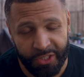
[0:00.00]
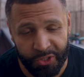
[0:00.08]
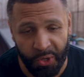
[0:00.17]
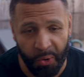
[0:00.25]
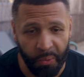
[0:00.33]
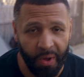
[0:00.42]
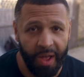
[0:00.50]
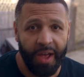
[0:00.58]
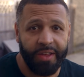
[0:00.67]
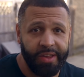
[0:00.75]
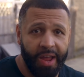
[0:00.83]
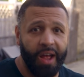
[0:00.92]
So
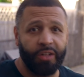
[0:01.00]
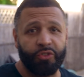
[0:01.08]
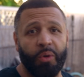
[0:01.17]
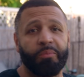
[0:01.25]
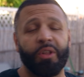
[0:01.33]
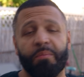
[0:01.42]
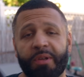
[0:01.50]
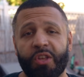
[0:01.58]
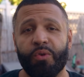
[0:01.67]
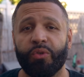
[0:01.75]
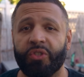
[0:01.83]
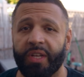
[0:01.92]
yeah, so I'm going to be
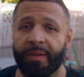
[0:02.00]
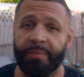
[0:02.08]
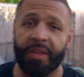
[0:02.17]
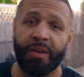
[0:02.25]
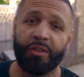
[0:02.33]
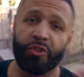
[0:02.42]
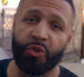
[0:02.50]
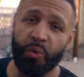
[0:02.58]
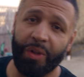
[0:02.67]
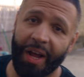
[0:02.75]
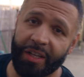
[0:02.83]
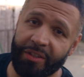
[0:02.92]
using 2
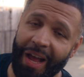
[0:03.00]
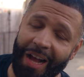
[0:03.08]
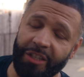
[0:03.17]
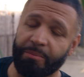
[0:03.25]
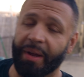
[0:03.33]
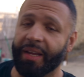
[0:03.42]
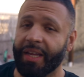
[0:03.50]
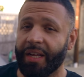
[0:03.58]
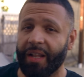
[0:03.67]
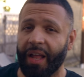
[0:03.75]
lights as my key